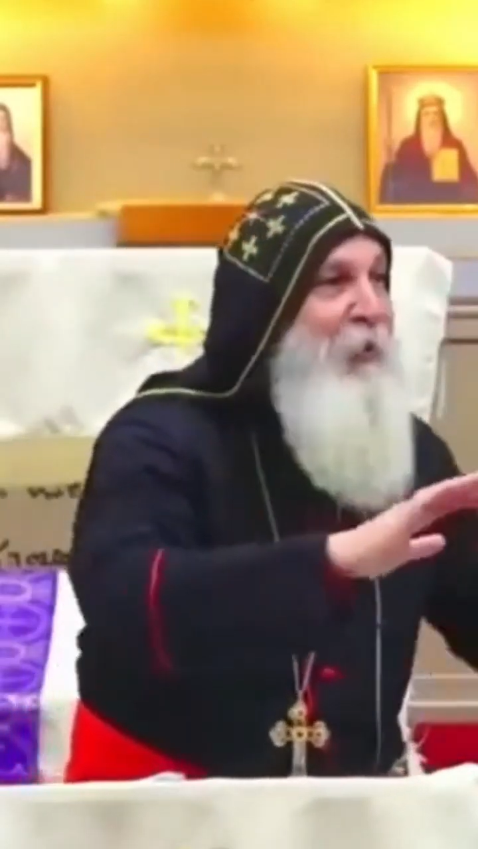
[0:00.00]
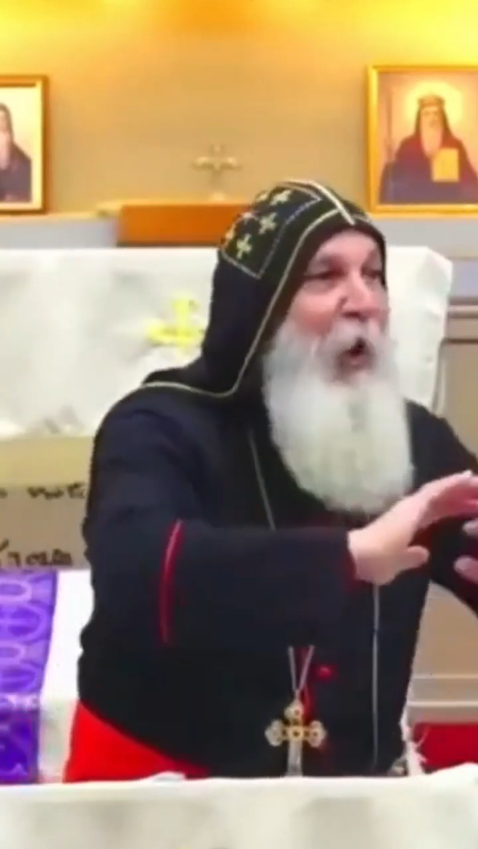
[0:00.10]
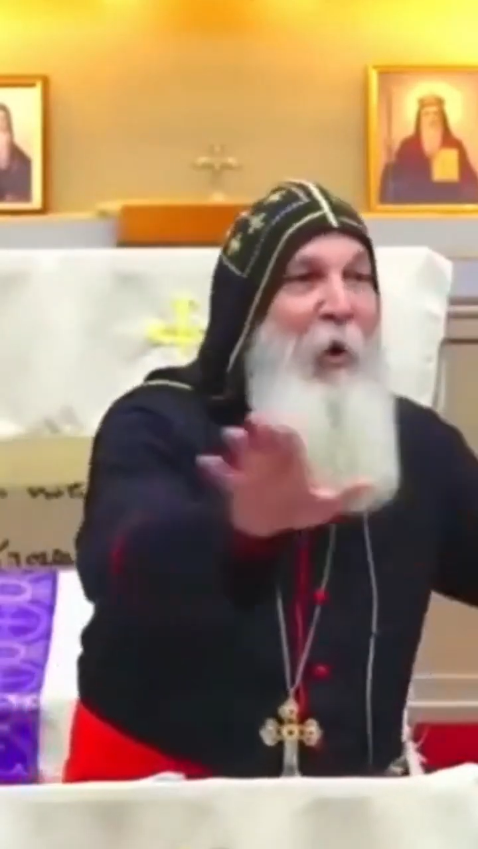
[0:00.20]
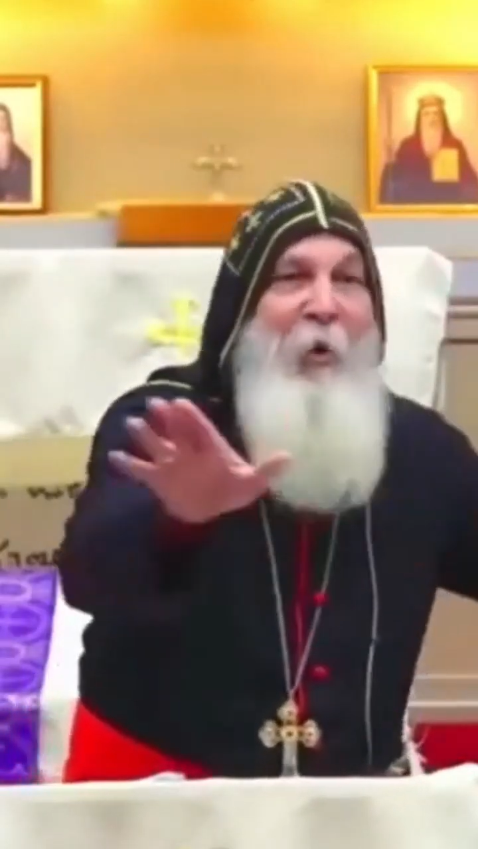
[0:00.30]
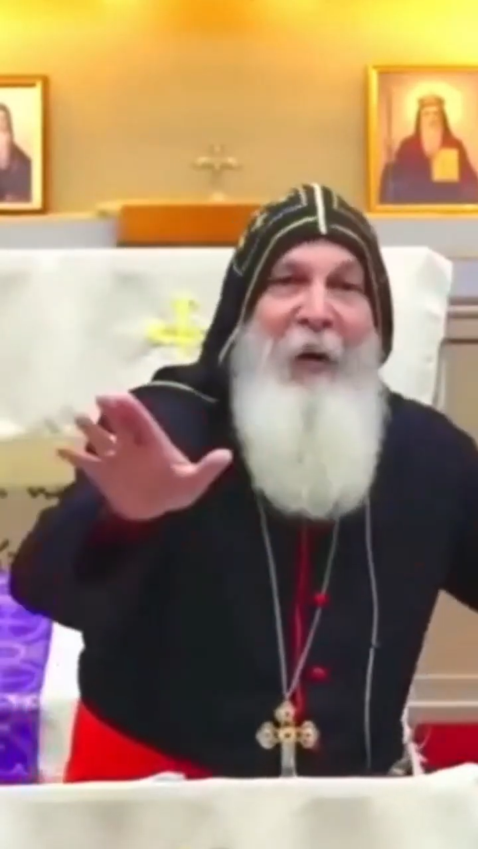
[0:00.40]
No
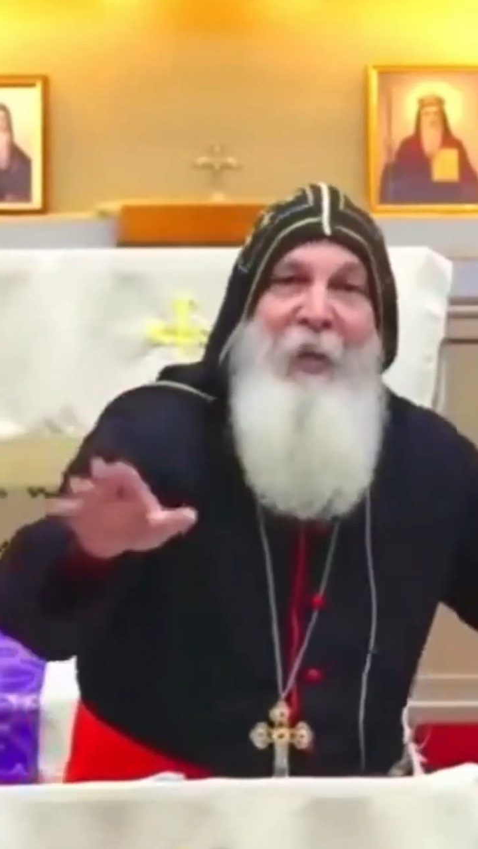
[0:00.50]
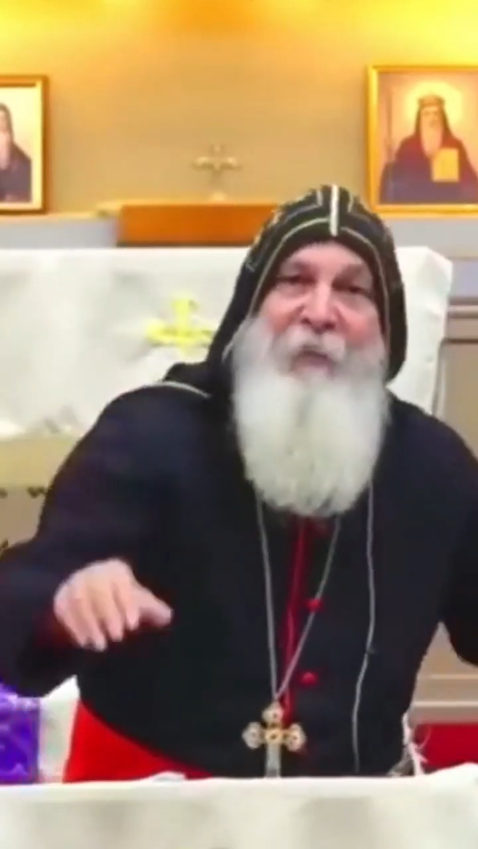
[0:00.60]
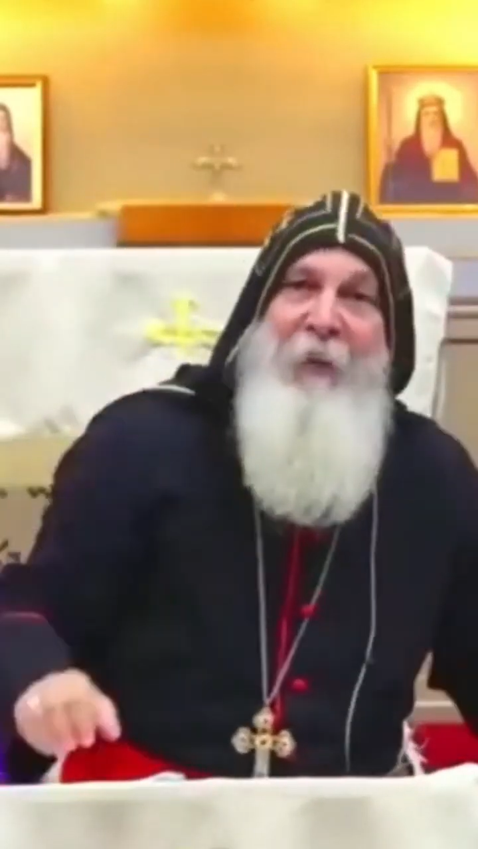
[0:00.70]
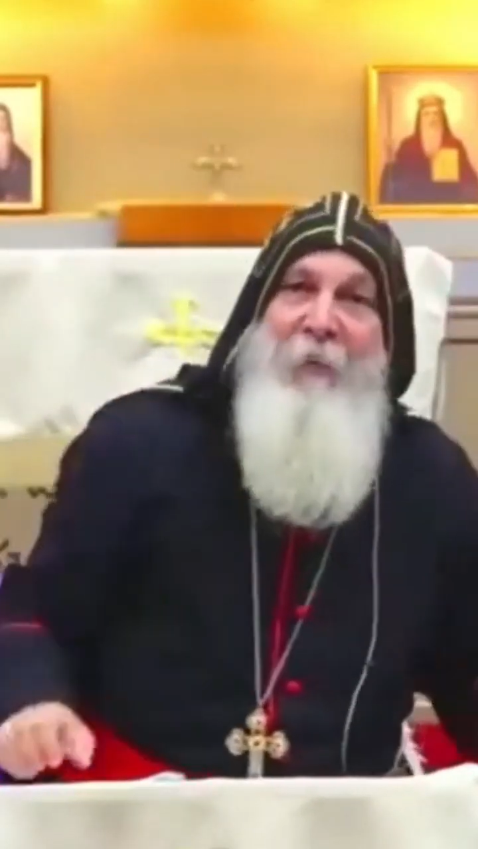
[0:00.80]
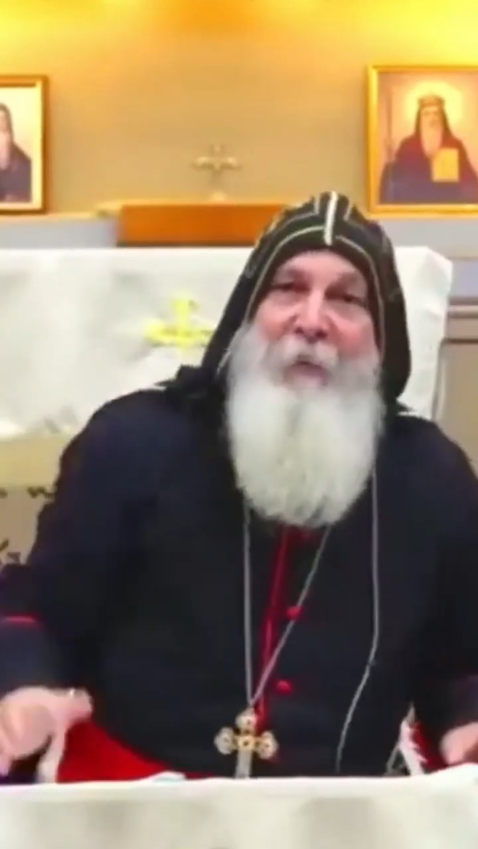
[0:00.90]
more grants
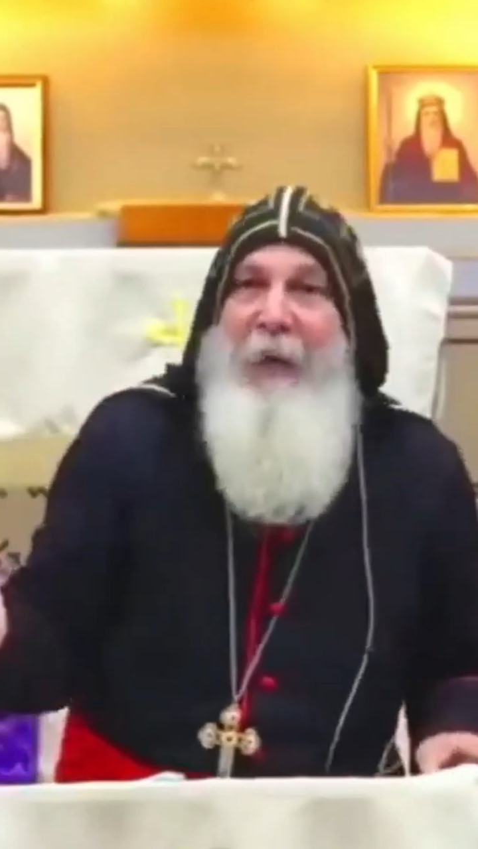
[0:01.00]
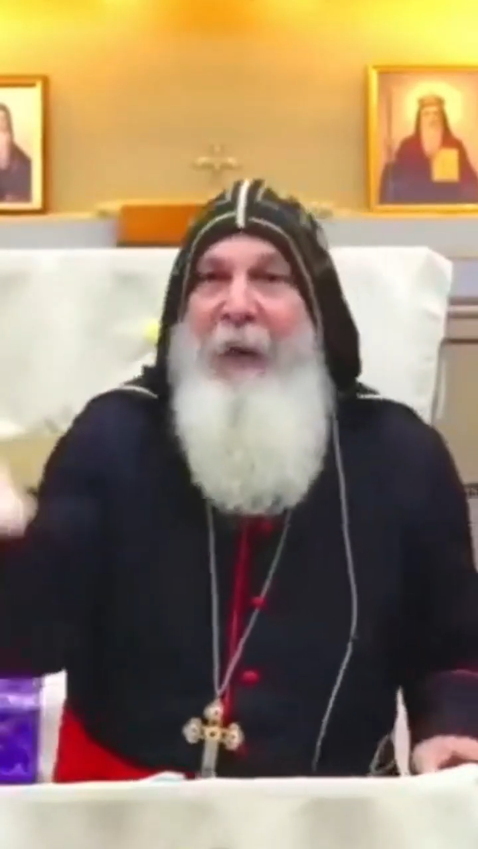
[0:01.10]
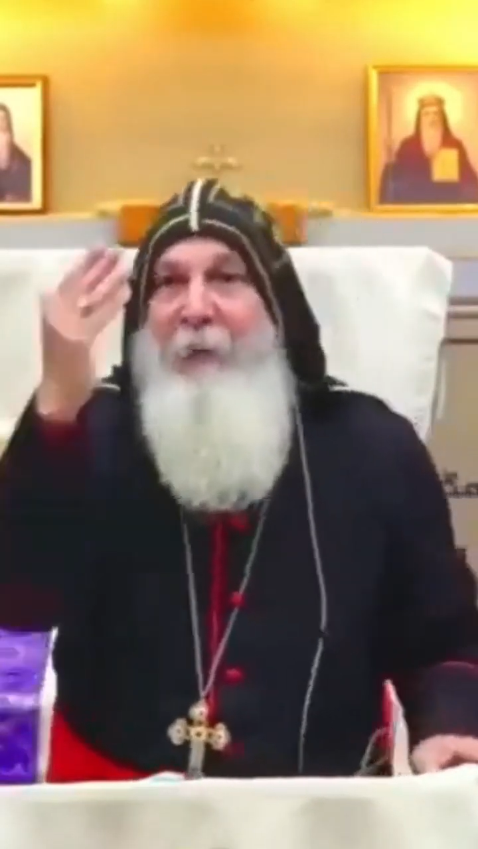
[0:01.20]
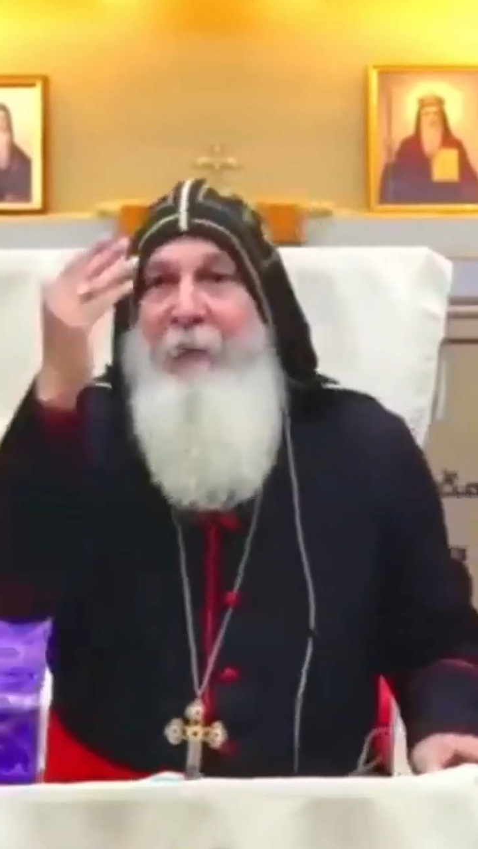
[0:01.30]
for you. Get out.